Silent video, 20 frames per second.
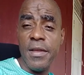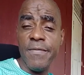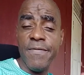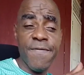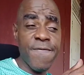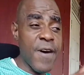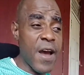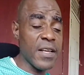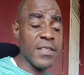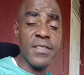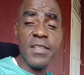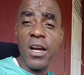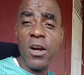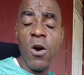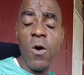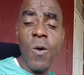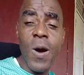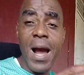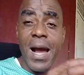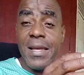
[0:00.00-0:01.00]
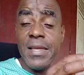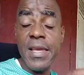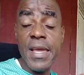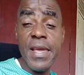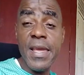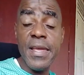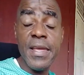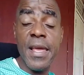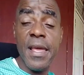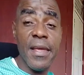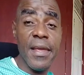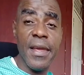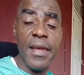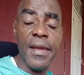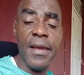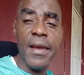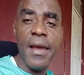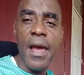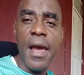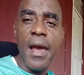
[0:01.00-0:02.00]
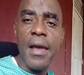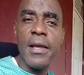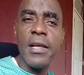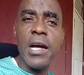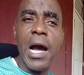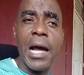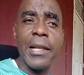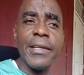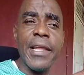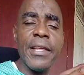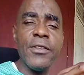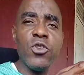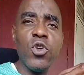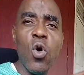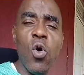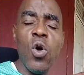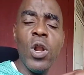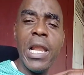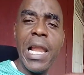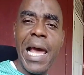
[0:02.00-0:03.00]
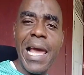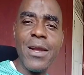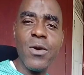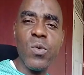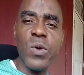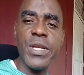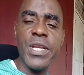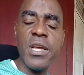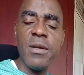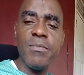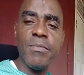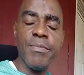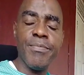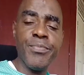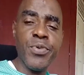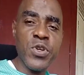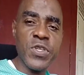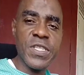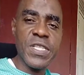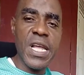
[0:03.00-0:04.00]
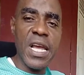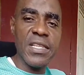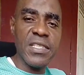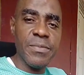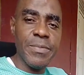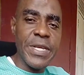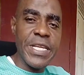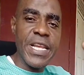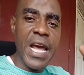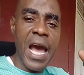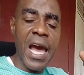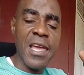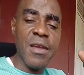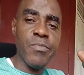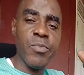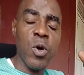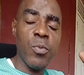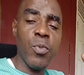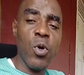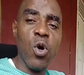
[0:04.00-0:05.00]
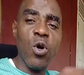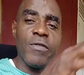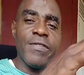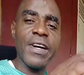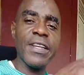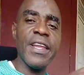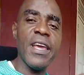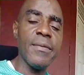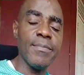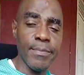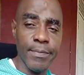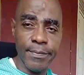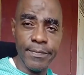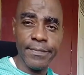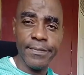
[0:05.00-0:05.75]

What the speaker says: Fans are go on, yeah. And they don't like when them prisoner is being hyped up over them.